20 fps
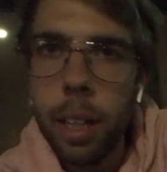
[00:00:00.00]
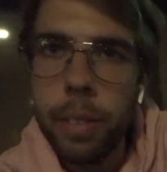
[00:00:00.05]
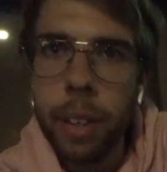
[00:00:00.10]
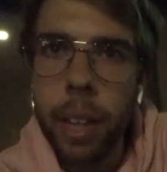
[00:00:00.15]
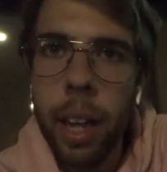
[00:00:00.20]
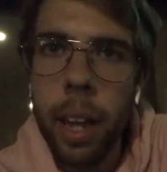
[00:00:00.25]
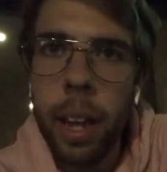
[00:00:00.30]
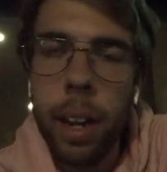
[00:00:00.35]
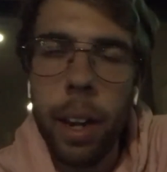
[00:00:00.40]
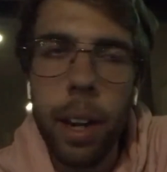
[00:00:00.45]

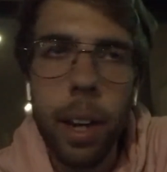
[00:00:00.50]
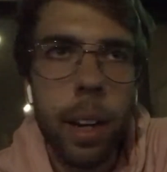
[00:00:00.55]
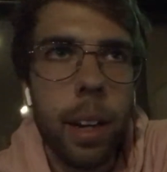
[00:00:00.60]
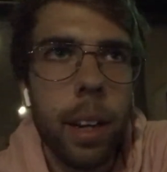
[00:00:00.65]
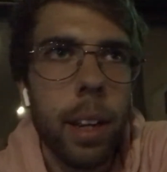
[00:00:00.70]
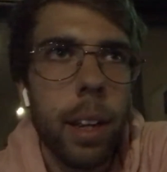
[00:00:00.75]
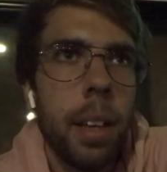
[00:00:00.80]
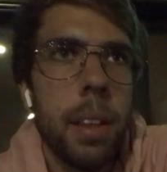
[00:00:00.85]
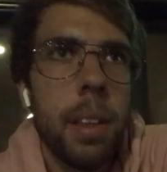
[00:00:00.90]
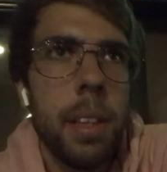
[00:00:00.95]
living here
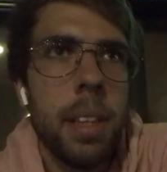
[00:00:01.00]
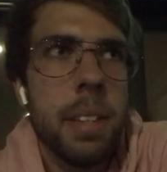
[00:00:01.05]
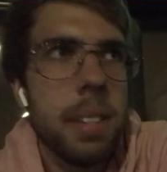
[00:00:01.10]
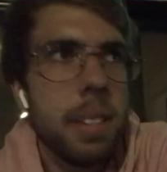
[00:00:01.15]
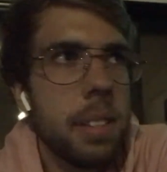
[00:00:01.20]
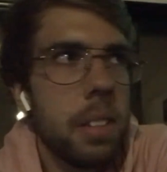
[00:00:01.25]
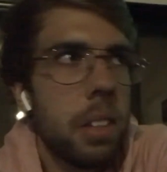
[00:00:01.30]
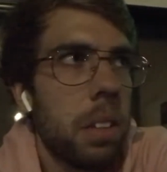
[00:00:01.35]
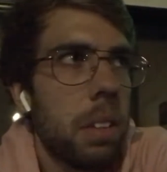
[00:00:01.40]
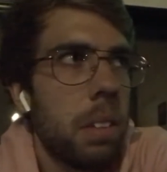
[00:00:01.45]
this
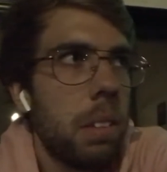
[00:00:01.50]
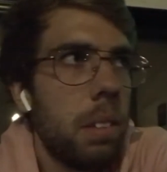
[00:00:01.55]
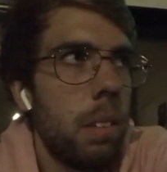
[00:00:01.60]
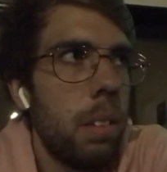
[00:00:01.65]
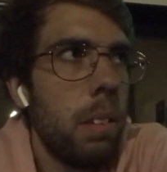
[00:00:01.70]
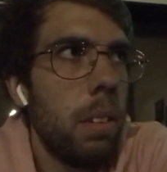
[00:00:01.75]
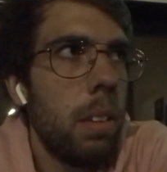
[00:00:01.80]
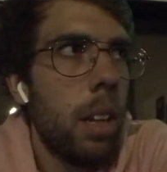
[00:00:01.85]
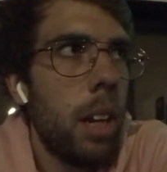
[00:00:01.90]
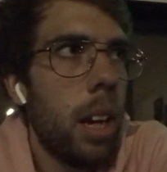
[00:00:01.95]
is
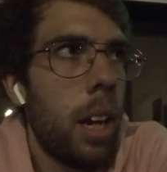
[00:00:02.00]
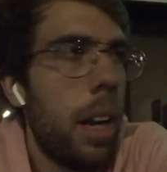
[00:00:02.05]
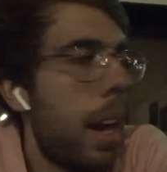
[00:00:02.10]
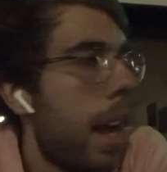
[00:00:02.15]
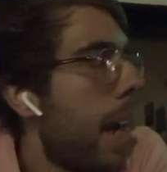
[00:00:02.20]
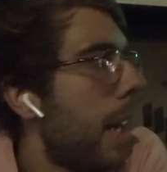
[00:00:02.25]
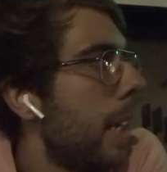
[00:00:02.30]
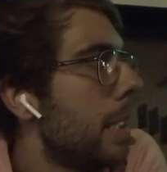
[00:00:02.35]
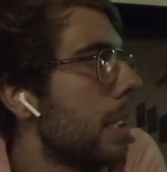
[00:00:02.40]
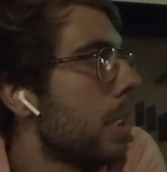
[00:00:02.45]
a
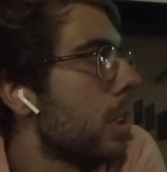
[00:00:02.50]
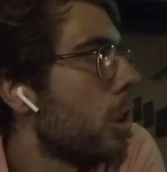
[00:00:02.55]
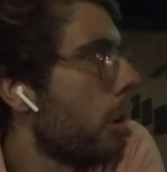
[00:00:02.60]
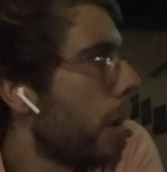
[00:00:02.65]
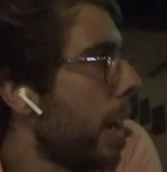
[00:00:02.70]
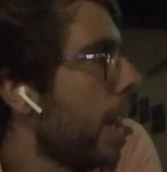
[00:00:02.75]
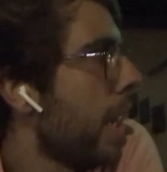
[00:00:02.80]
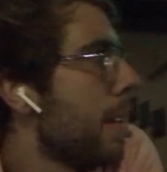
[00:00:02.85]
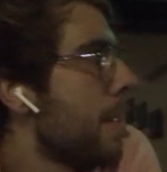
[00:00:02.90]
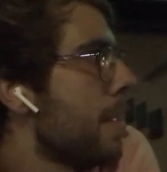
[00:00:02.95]
nice,
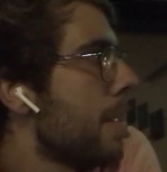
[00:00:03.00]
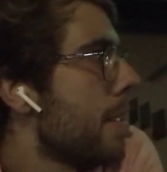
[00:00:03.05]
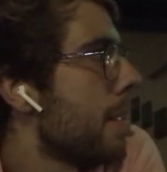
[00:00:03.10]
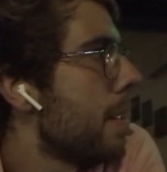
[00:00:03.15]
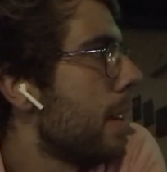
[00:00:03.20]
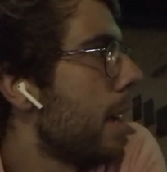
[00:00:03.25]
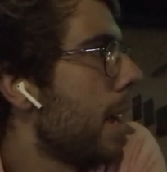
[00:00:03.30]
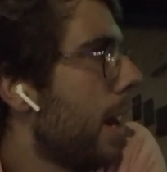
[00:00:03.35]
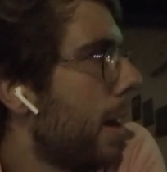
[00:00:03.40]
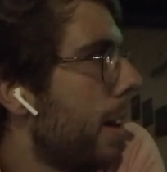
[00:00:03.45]
quaint
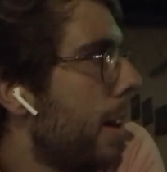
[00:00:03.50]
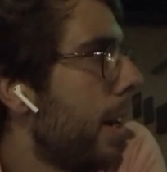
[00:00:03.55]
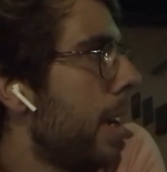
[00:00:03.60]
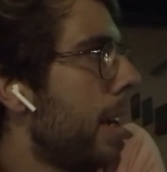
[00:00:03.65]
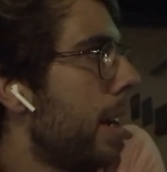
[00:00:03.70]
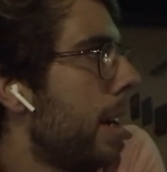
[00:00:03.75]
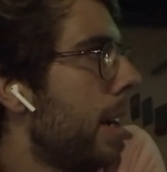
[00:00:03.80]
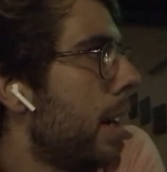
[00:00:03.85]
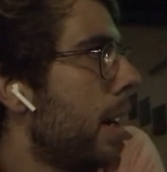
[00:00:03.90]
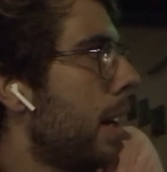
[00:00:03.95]

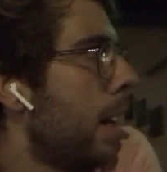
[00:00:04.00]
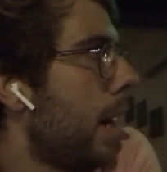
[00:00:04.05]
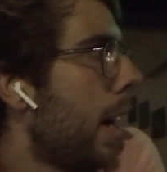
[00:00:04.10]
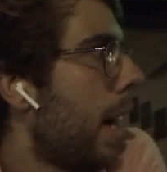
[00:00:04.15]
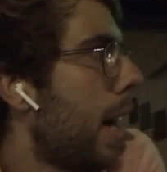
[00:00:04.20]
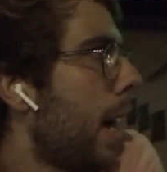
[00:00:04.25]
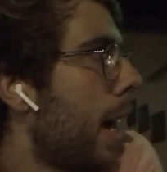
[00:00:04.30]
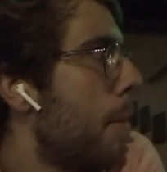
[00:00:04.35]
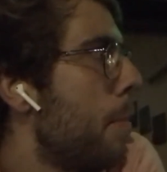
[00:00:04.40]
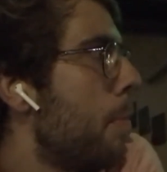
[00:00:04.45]
area.
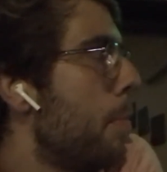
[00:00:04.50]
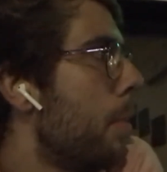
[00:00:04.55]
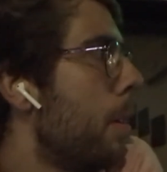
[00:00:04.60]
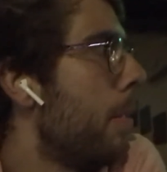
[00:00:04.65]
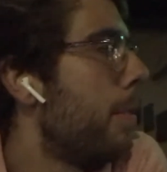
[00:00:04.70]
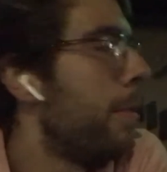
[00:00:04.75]
I'm